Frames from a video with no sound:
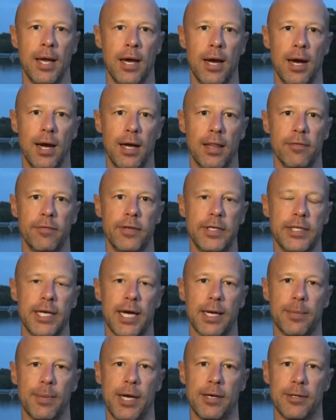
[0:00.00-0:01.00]
The
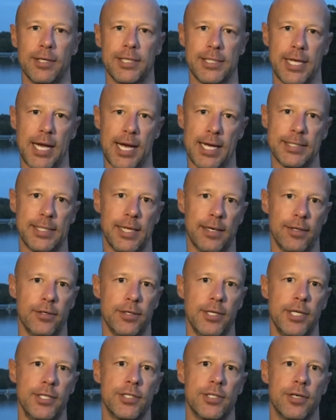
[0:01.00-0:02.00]
VTAC mount, because it has that
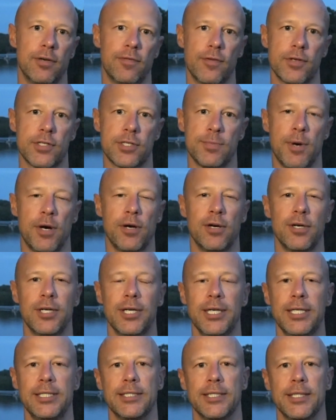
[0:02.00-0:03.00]
little insert for smaller
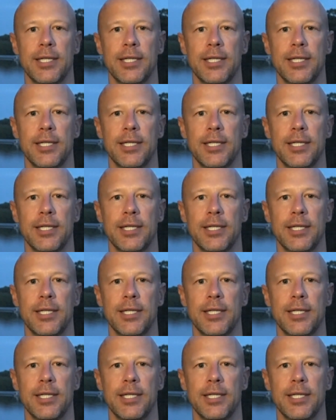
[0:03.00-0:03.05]
lights.